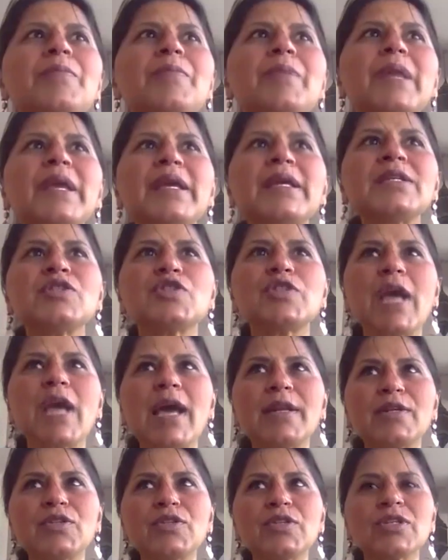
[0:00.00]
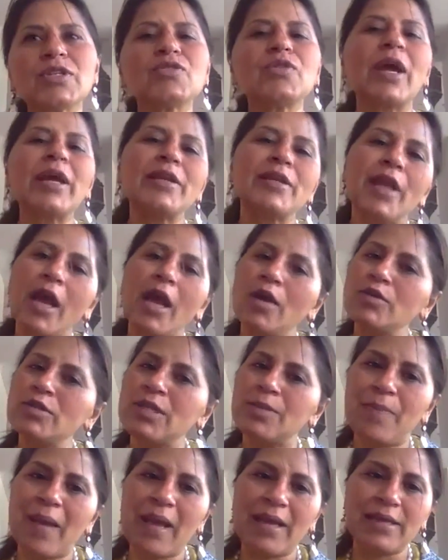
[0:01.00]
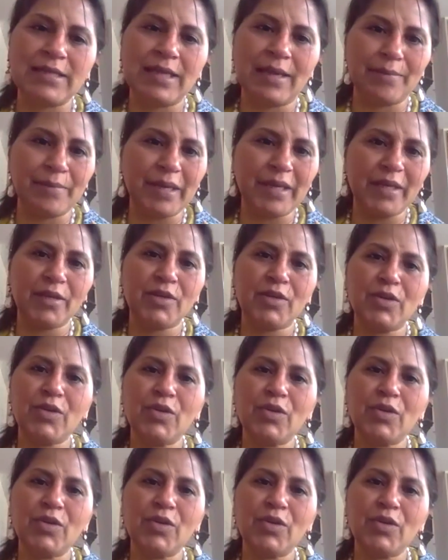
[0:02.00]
biggest challenges right now is the pandemic.